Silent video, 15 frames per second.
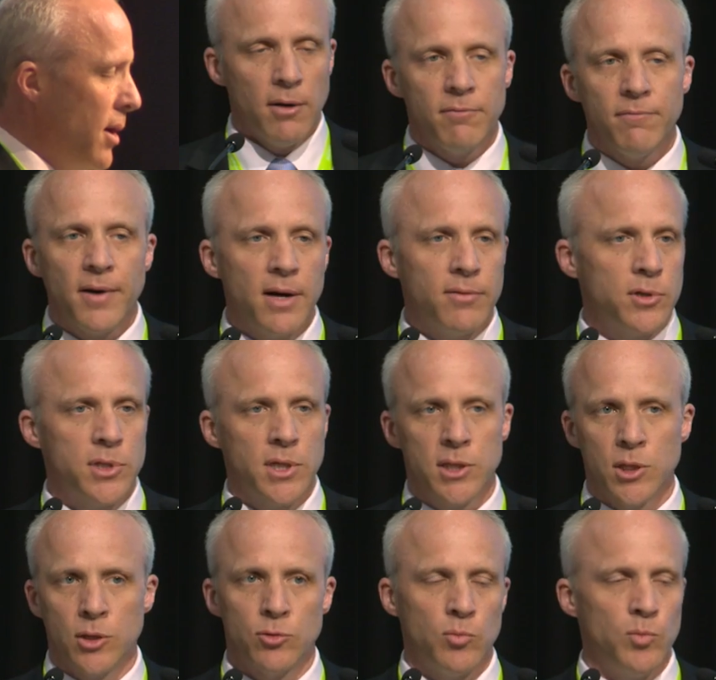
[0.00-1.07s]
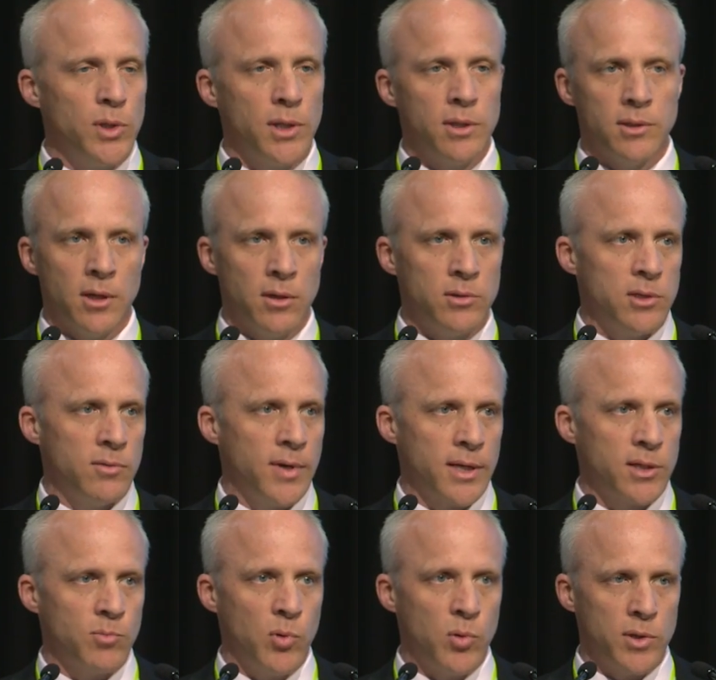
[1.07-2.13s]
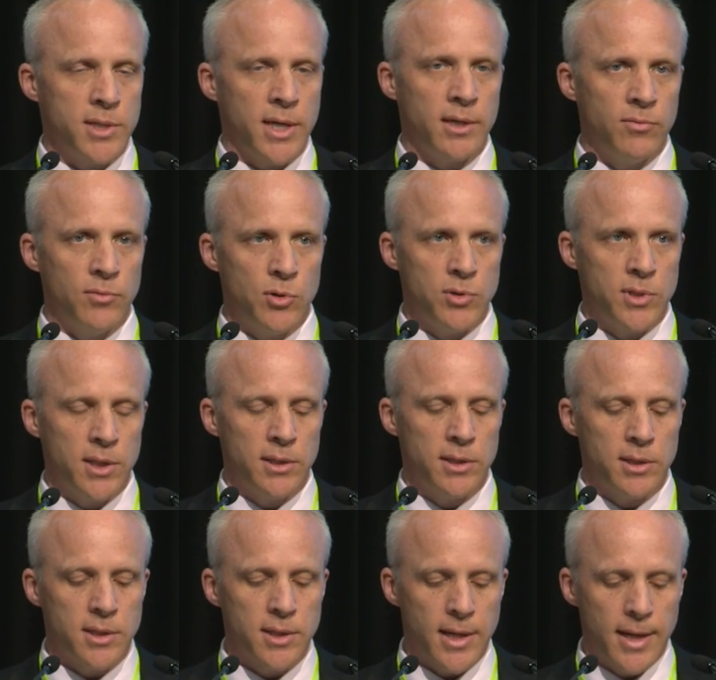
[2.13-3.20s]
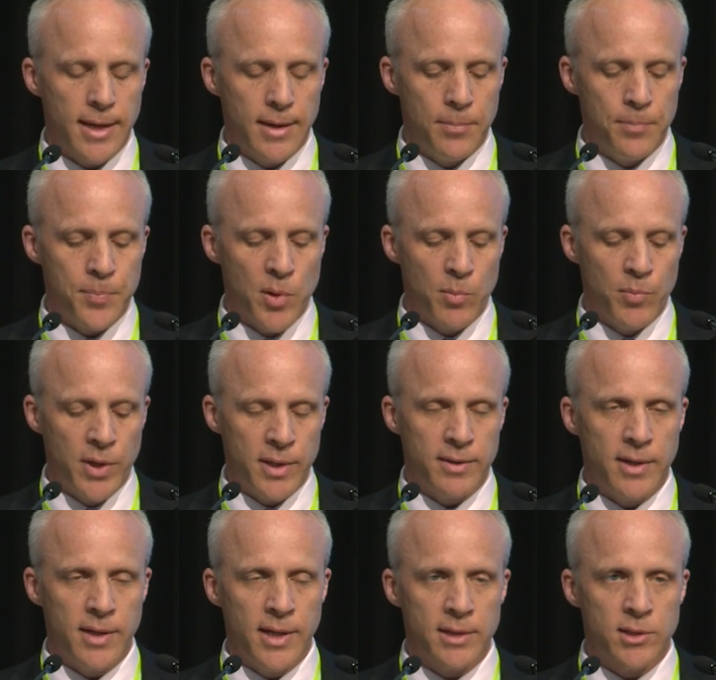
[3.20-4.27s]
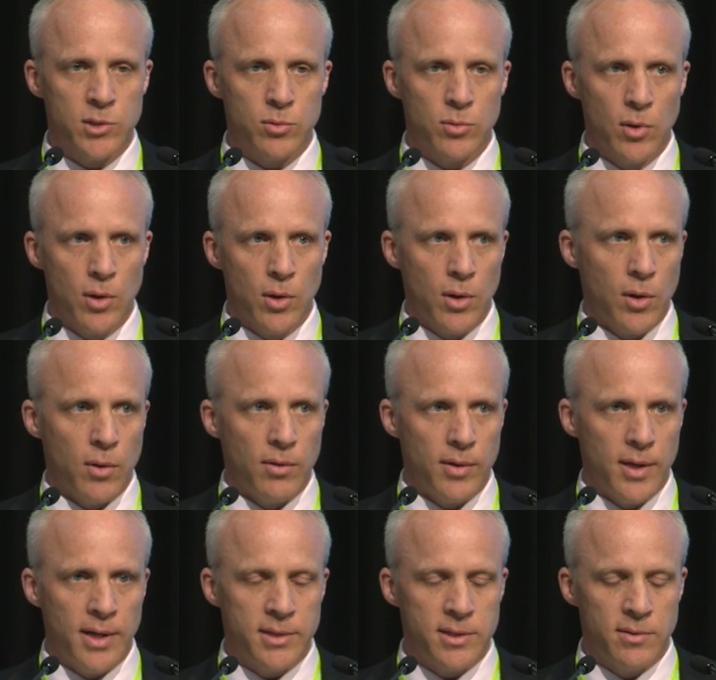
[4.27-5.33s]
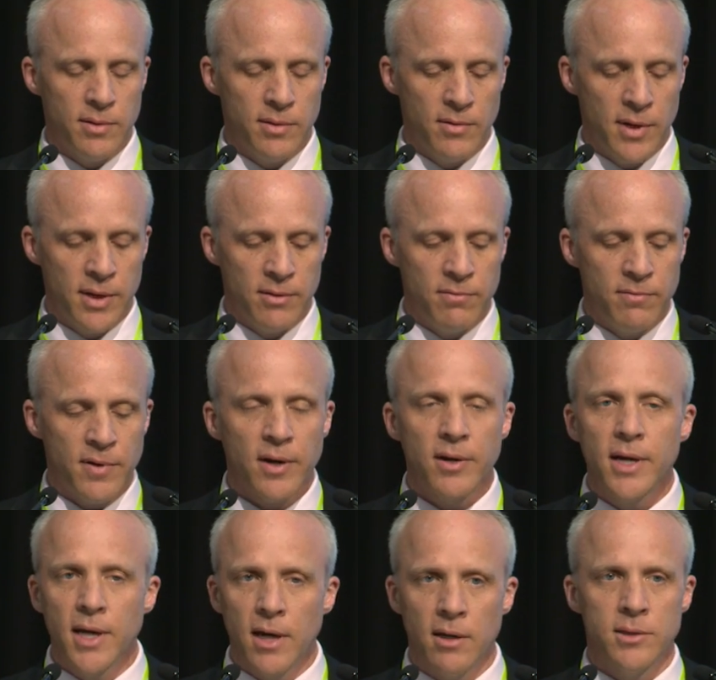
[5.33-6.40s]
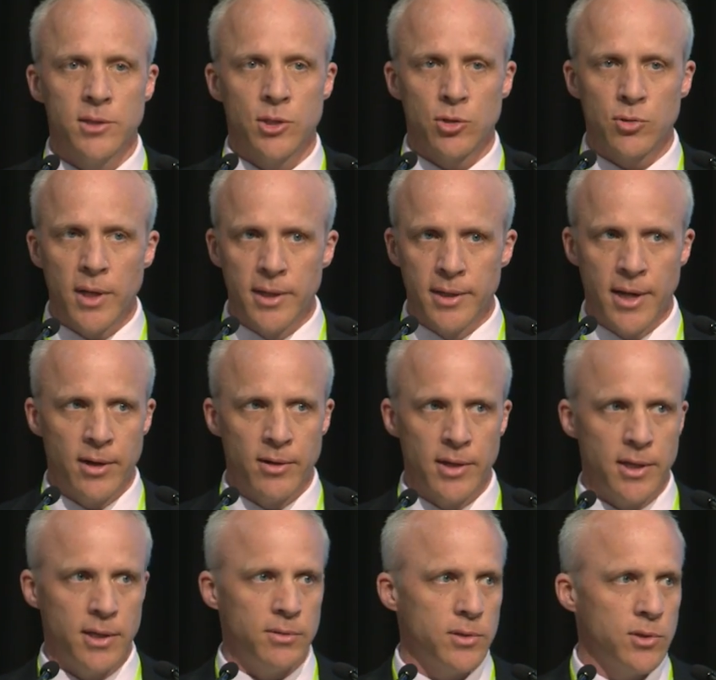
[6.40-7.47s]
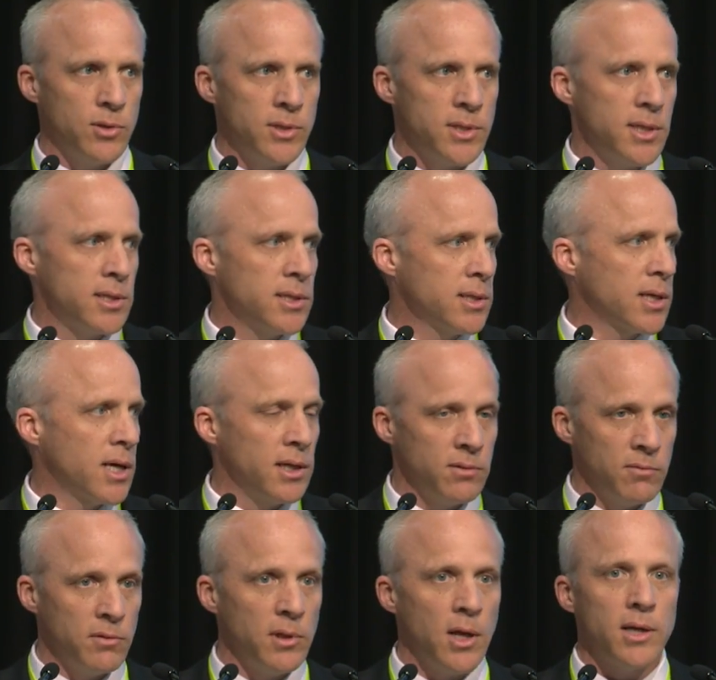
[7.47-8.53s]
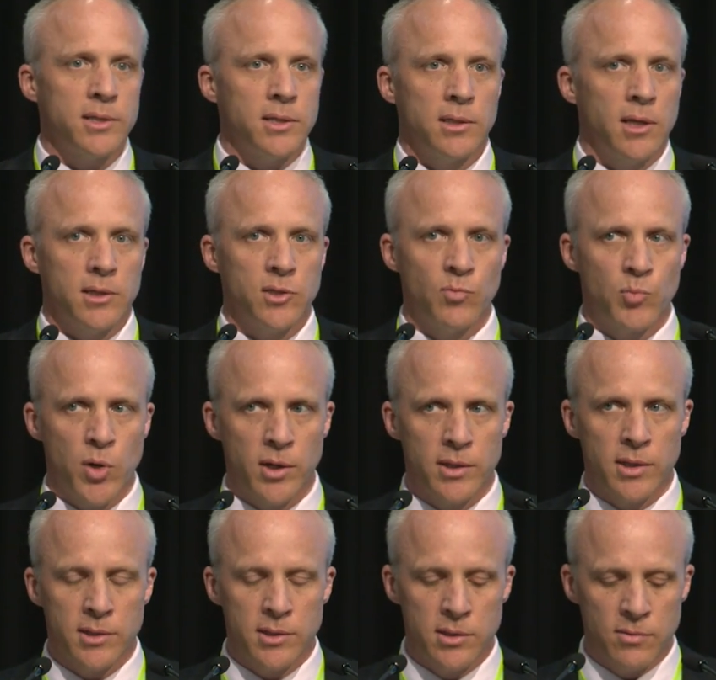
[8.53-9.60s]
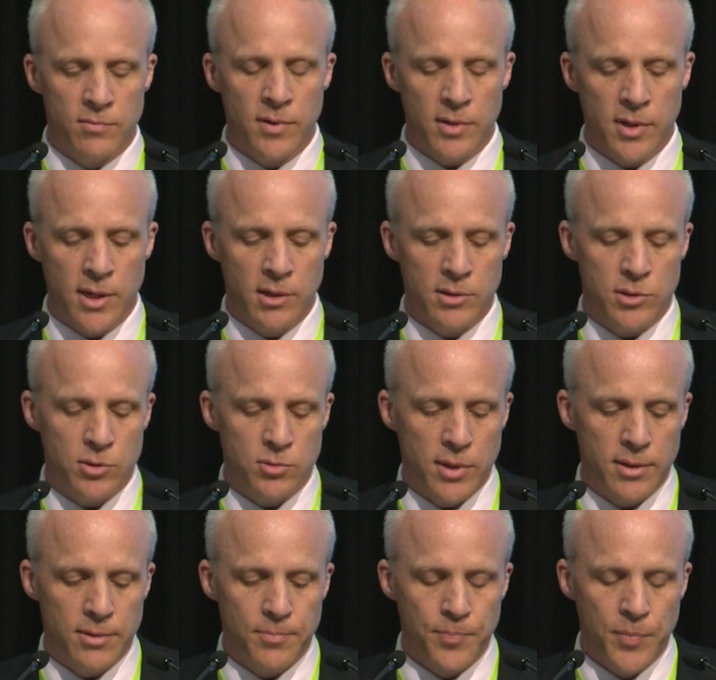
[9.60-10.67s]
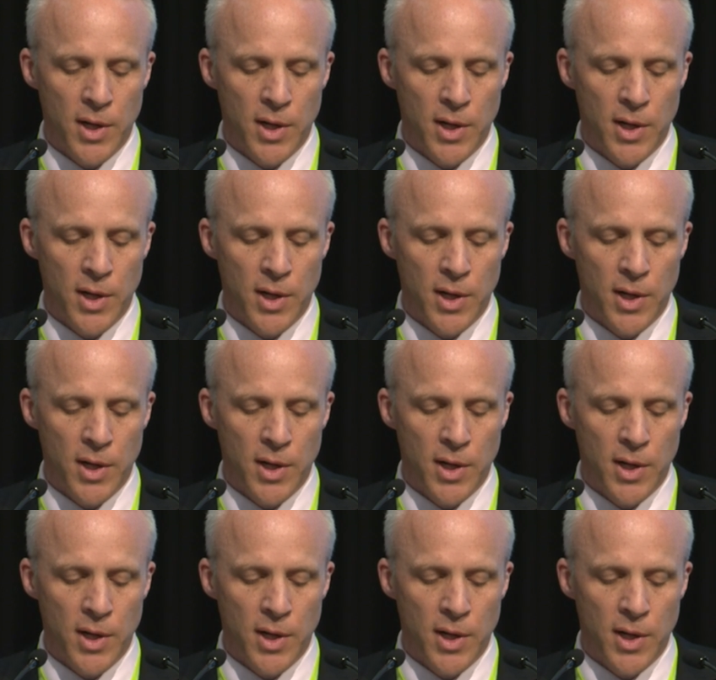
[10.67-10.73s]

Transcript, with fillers: Five or six hundred million dollars of exports out of New Zealand, um, but it's it's in a very concentrated area. So this isn't kind of lots and lots of products. It's very concentrated.